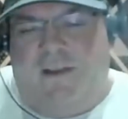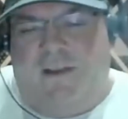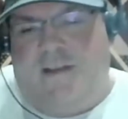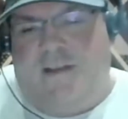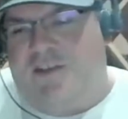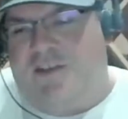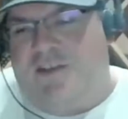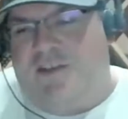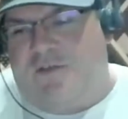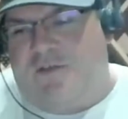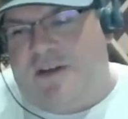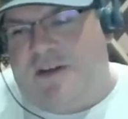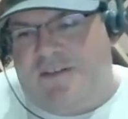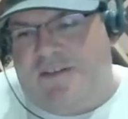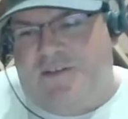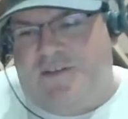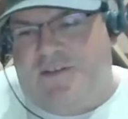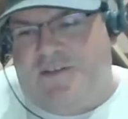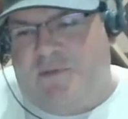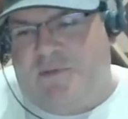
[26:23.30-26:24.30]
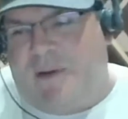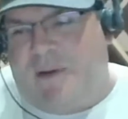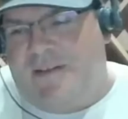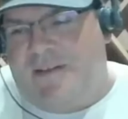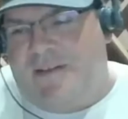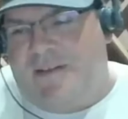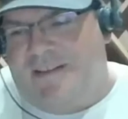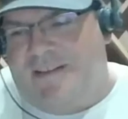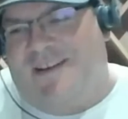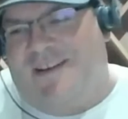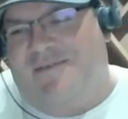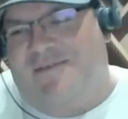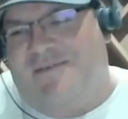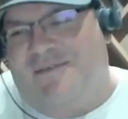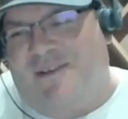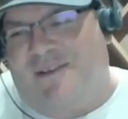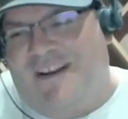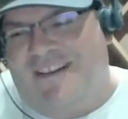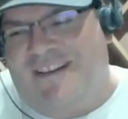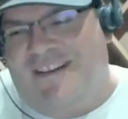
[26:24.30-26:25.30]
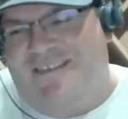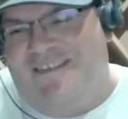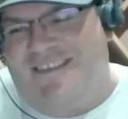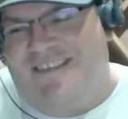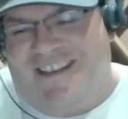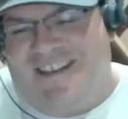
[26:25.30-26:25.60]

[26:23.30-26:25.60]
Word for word: history just repeats itself, right? So